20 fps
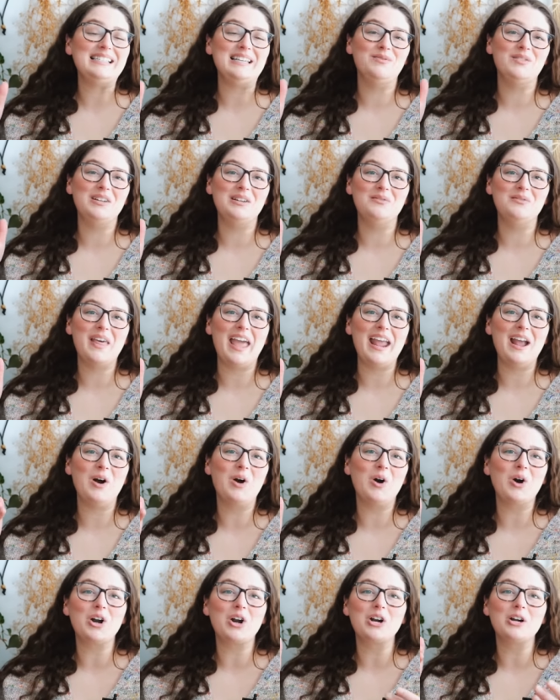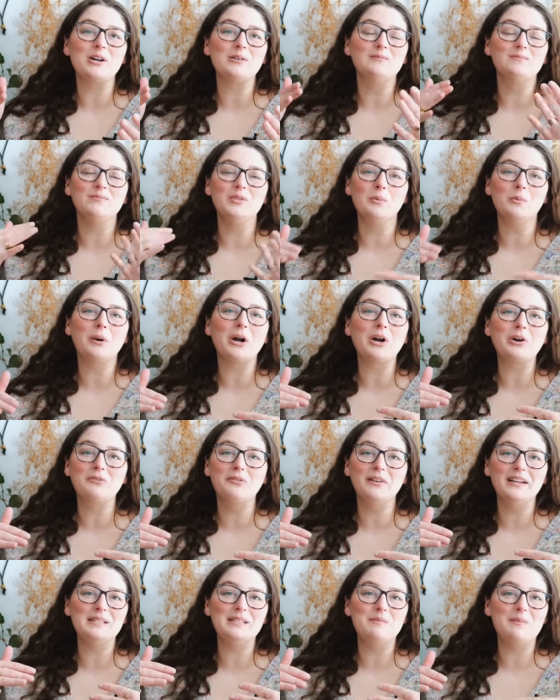Even if they are the
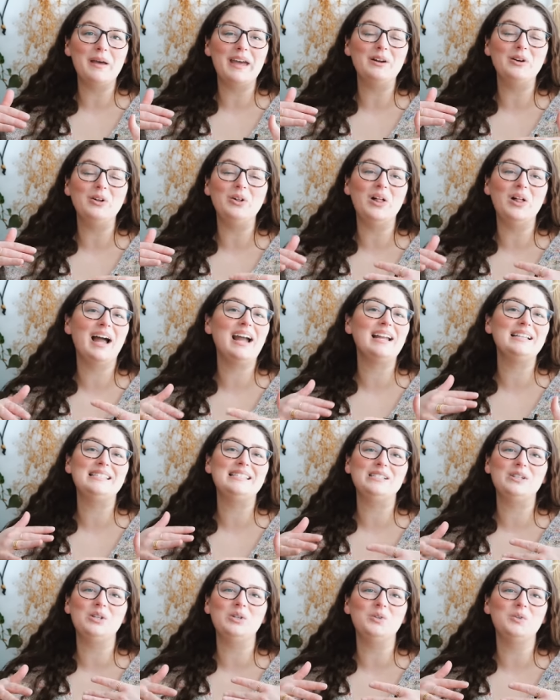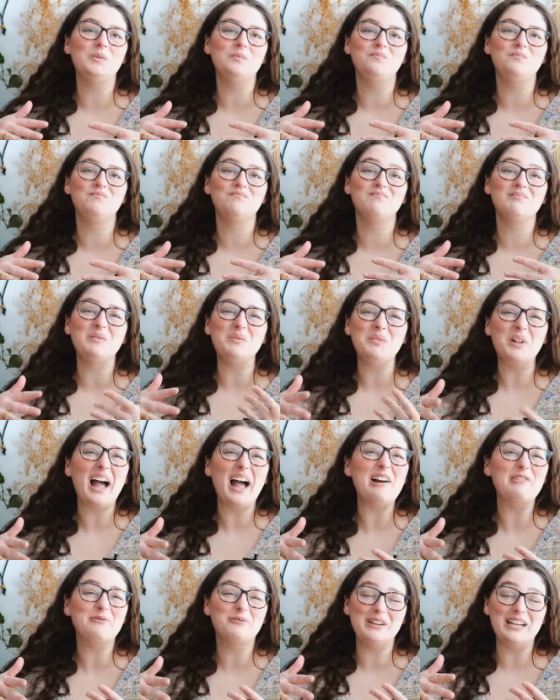perfect metal, I still will
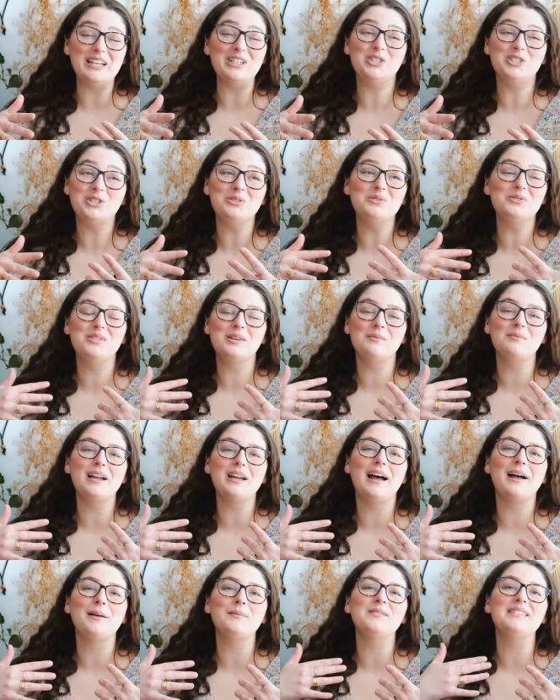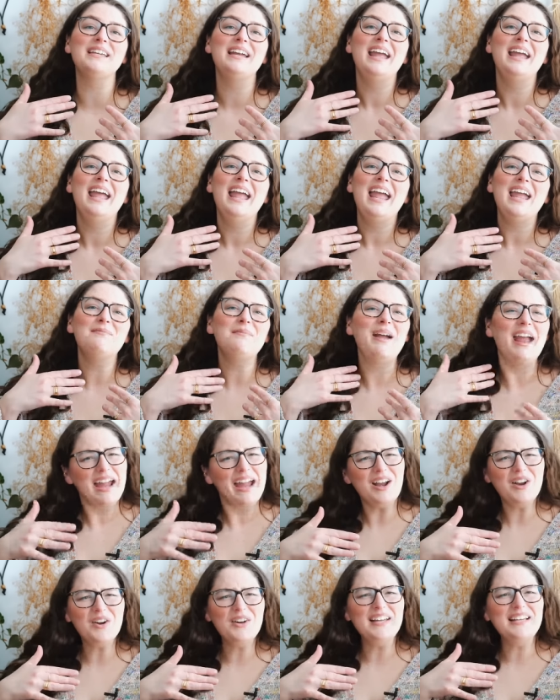have issues sometimes, and my
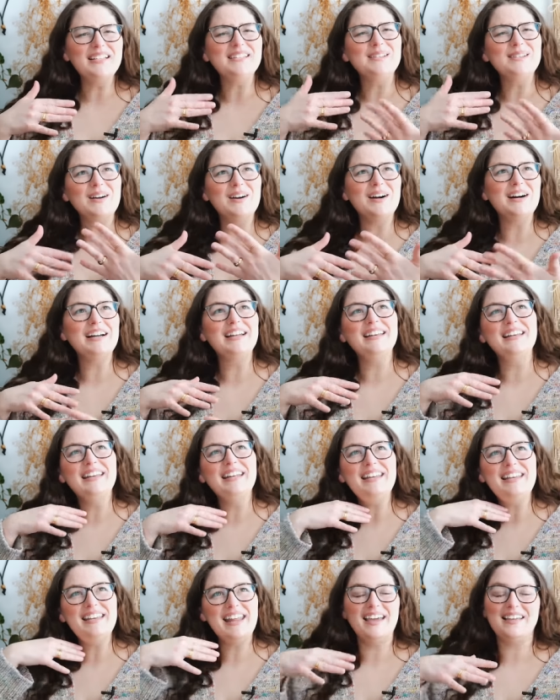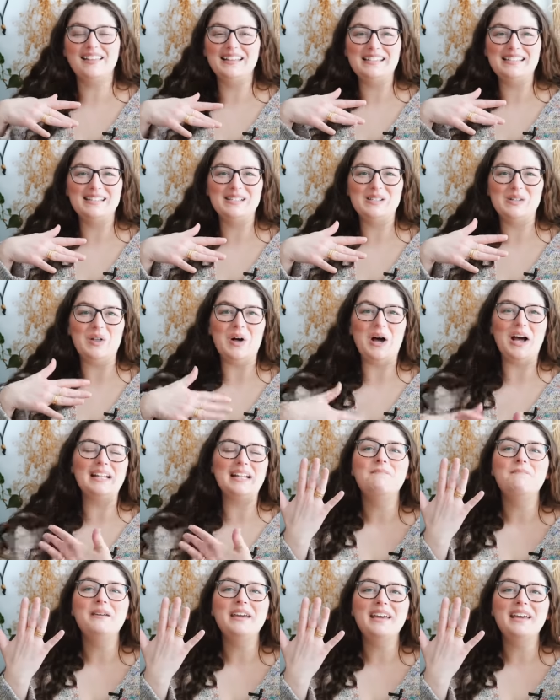hair gets caught in necklaces a lot.